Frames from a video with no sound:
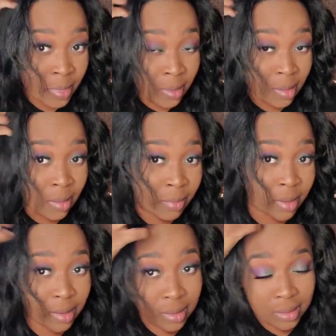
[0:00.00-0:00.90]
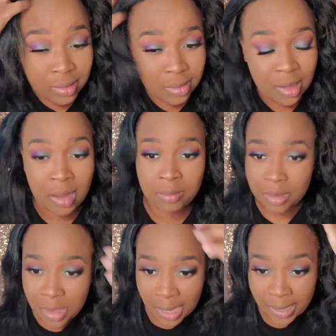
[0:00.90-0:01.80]
But
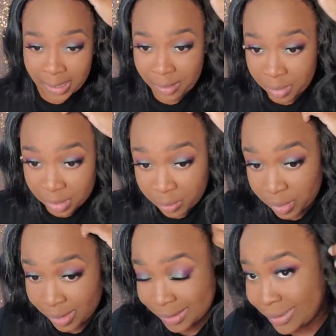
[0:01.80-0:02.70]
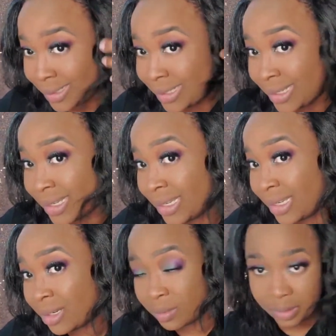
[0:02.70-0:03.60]
I am gonna put a
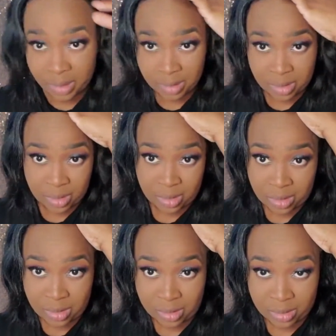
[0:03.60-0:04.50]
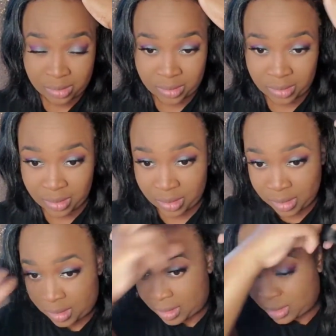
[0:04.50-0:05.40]
little bit of curl
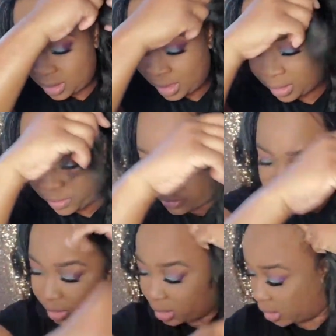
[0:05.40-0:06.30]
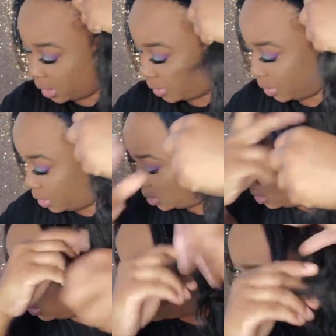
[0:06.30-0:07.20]
in the front area.
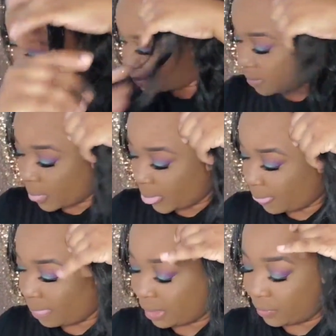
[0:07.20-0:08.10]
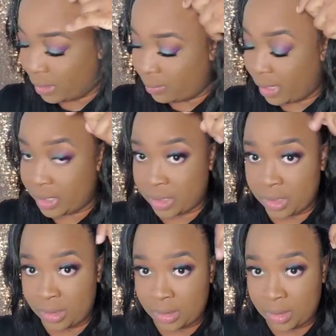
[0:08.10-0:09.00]
Nothing major,
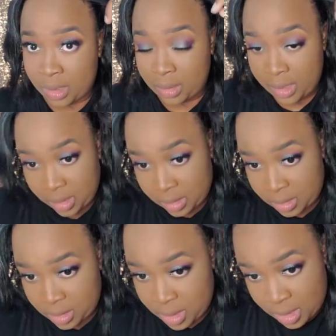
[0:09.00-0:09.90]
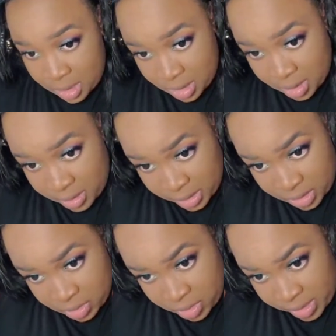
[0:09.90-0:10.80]
nothing too
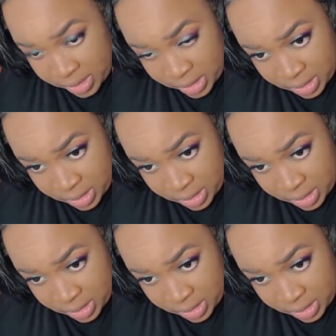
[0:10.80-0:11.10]
crazy.